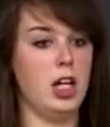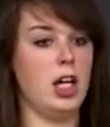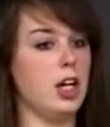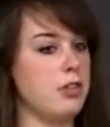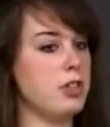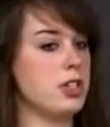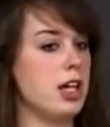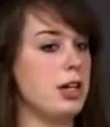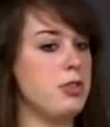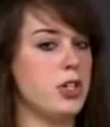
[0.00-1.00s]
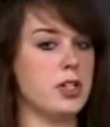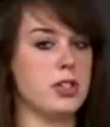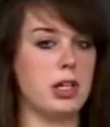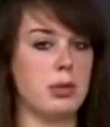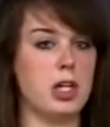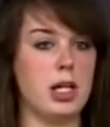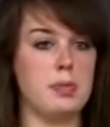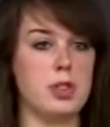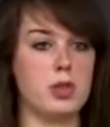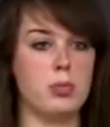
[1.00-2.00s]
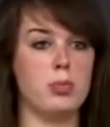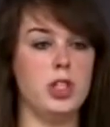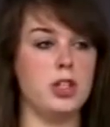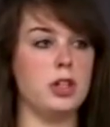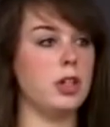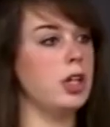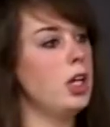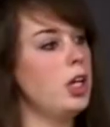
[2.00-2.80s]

And oftentimes you can sometimes either